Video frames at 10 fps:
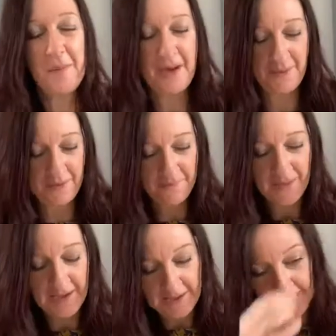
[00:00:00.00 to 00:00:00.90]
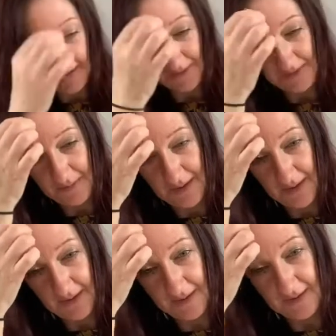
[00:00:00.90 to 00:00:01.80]
Anyway, so that was
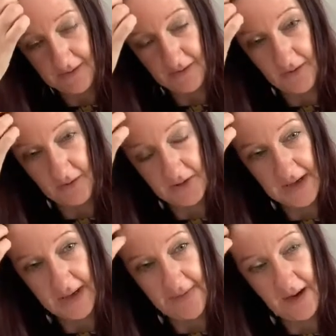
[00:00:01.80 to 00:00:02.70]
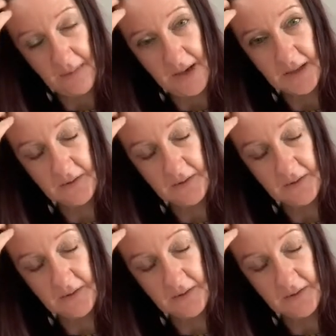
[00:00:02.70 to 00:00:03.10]
my crochet and then I made a